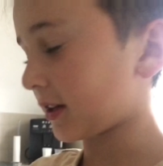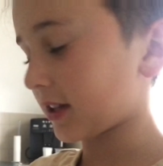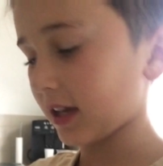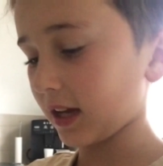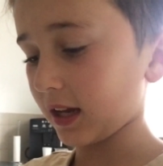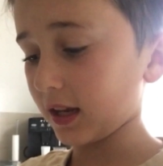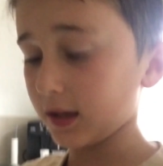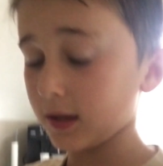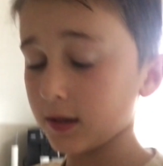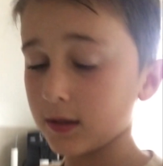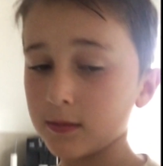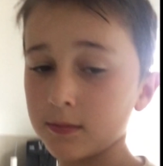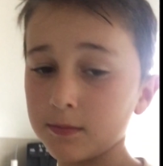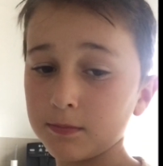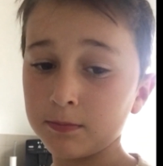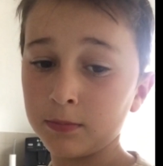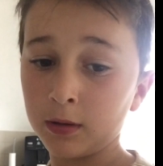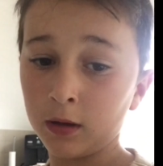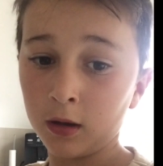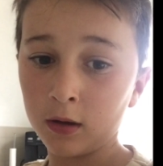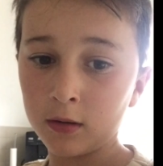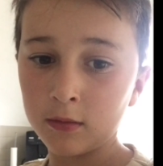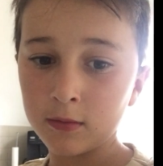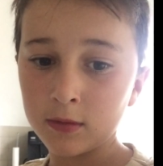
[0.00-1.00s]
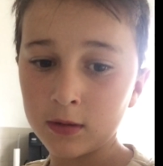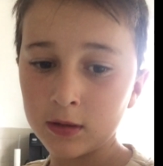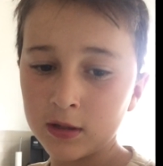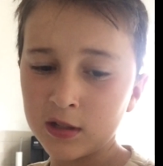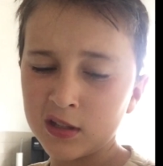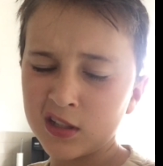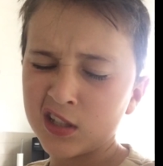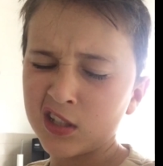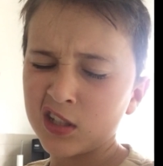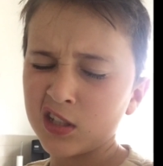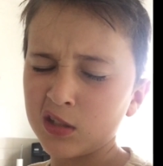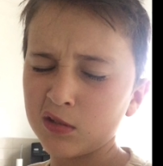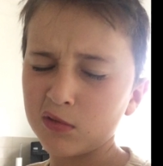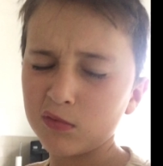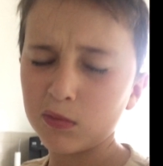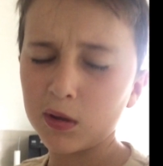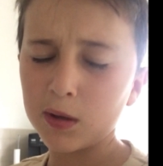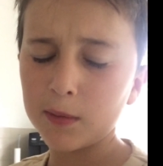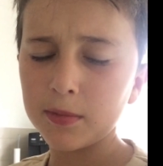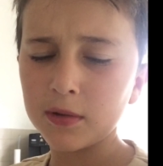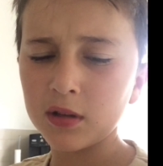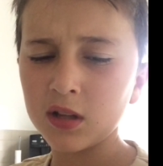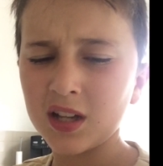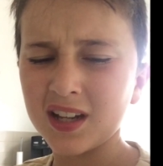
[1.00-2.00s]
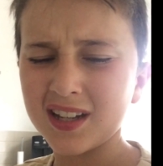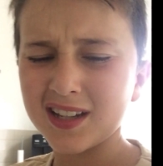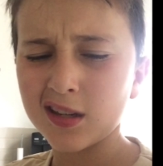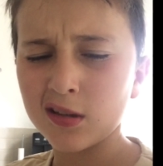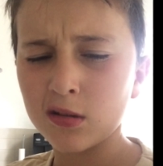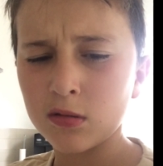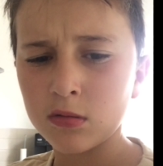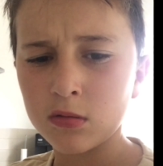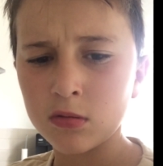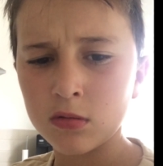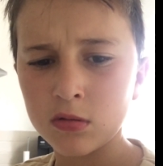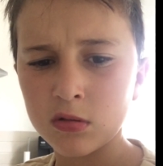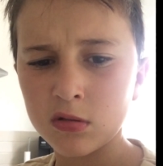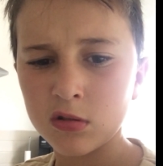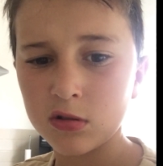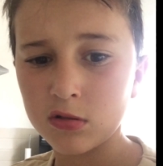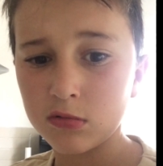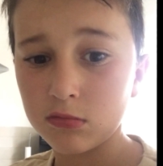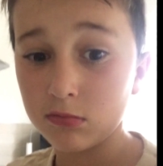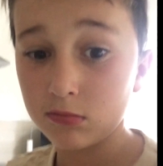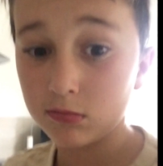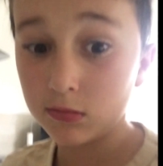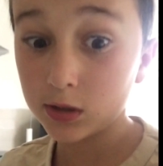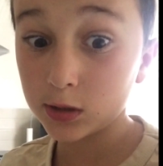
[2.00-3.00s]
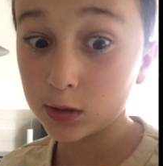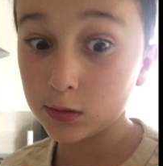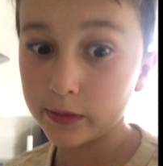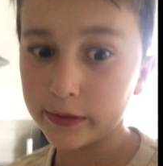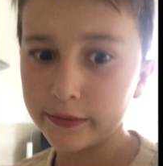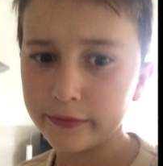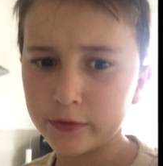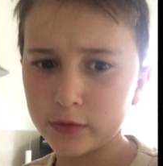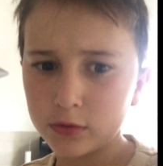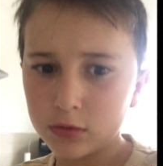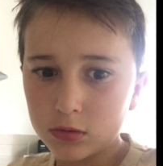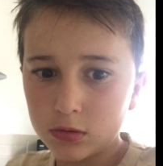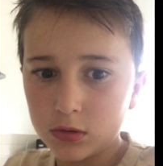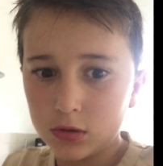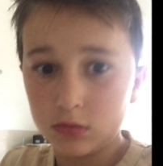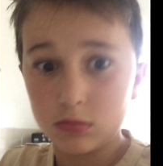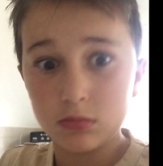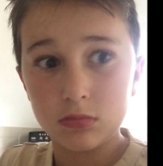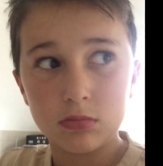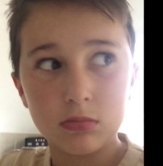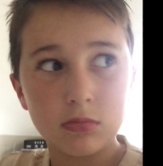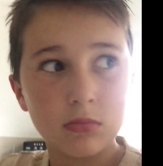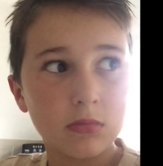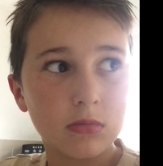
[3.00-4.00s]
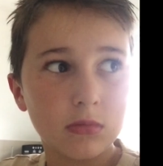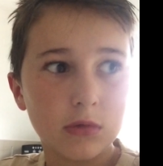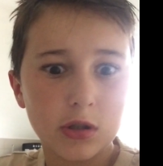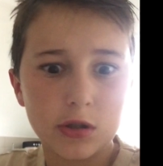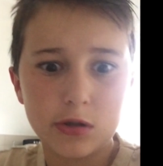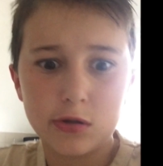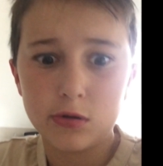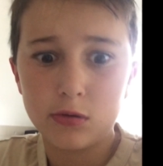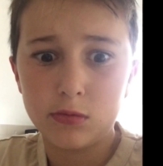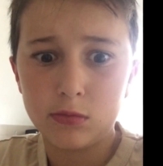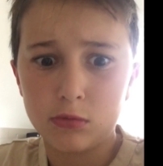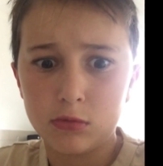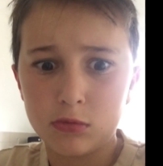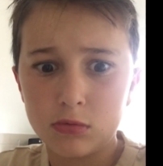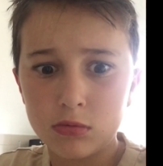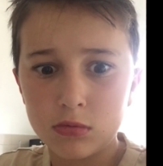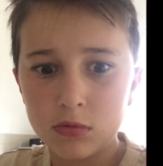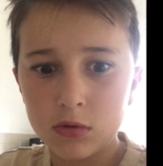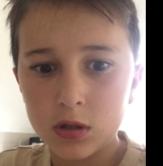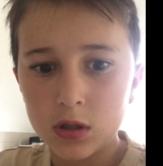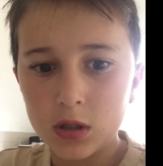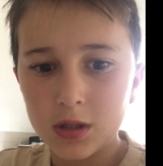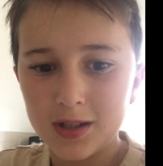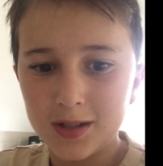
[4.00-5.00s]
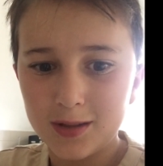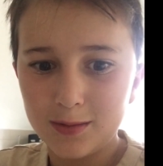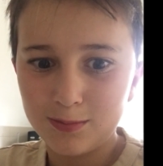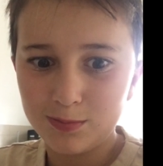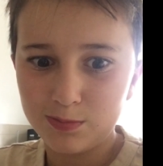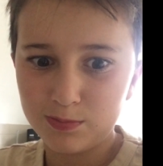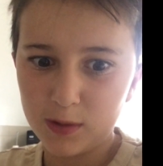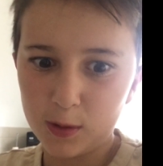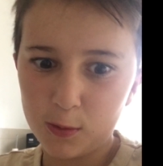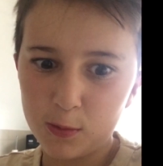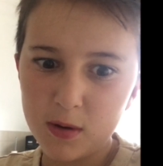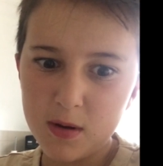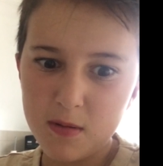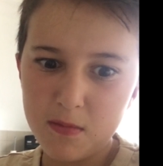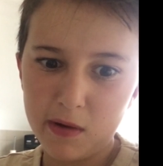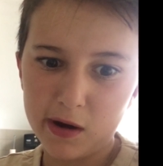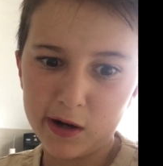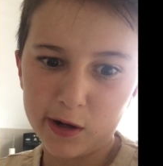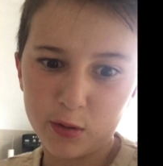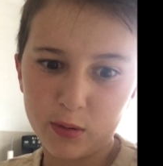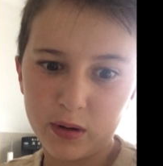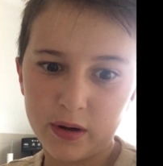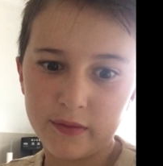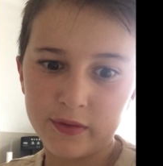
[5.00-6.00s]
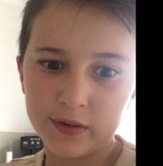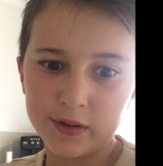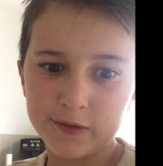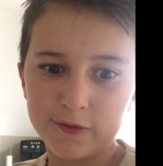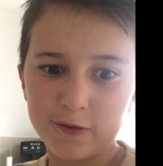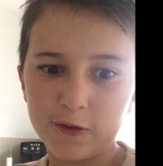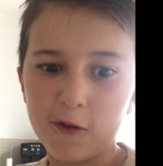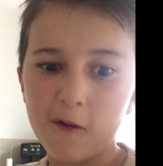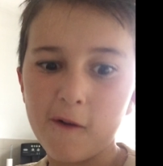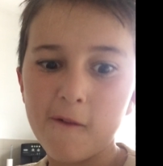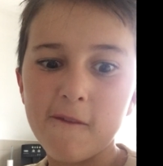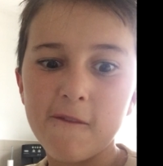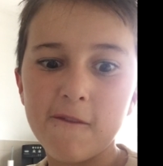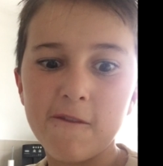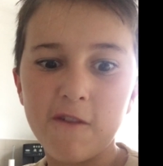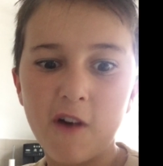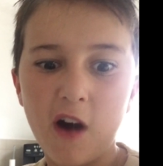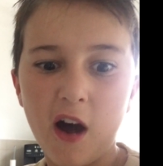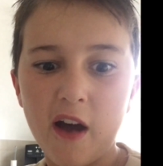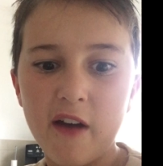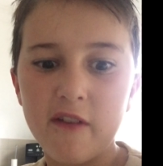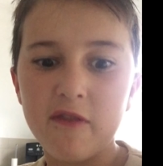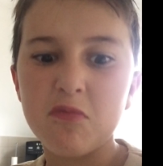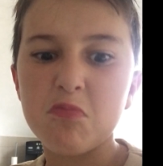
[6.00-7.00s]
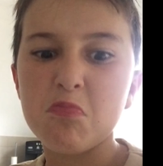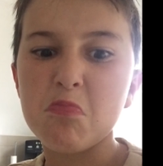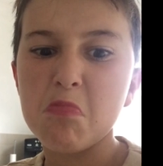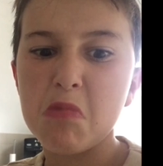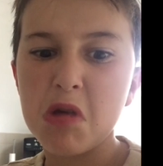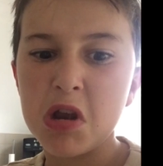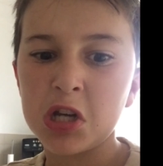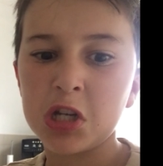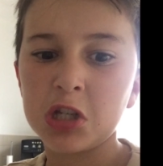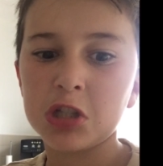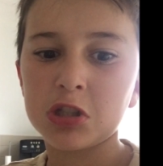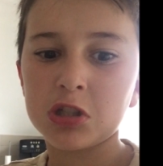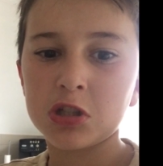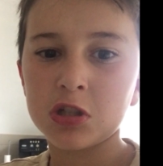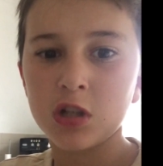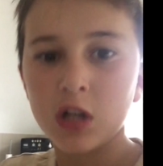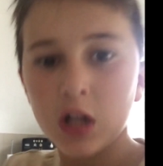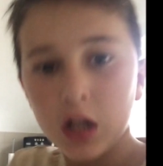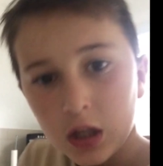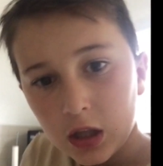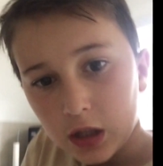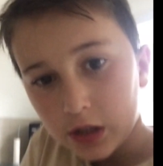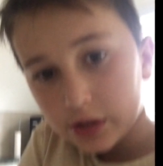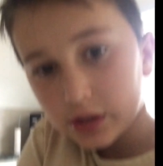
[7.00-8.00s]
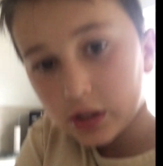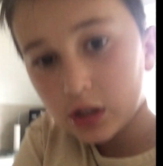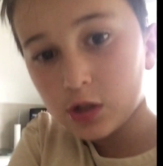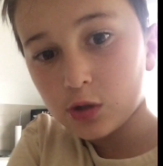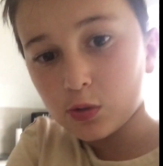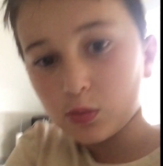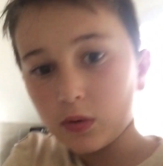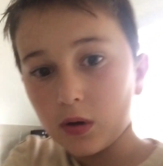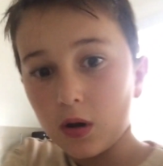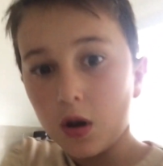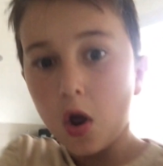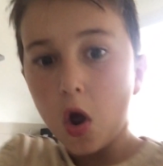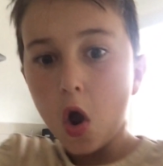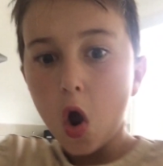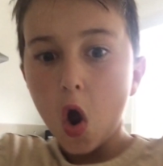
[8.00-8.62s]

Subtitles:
Okay, but it might be like microwaving cookie, just normal. But we're microwaving for 5 minutes. Let's get into it.